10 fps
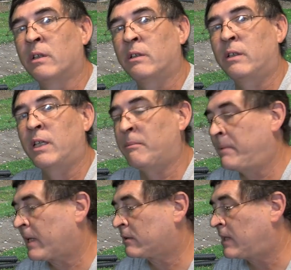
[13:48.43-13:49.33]
You can get
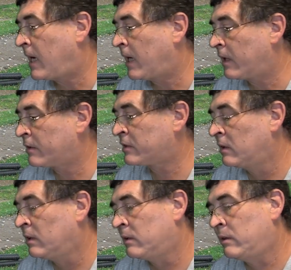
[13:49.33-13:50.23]
bigger tires.
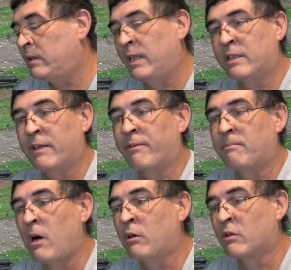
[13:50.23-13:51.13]
You can get different
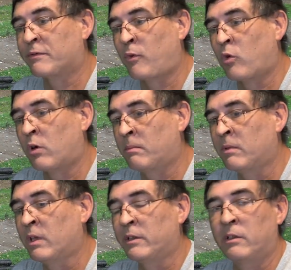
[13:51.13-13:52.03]
motors for them.
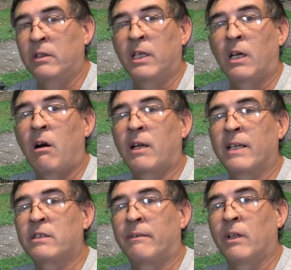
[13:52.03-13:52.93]
You can get all
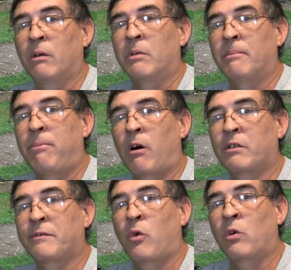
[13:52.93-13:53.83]
kinds of aluminum
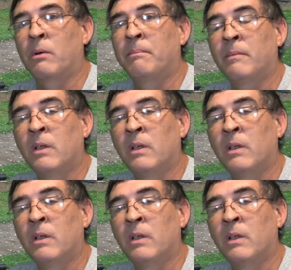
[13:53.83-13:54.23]
parts for them.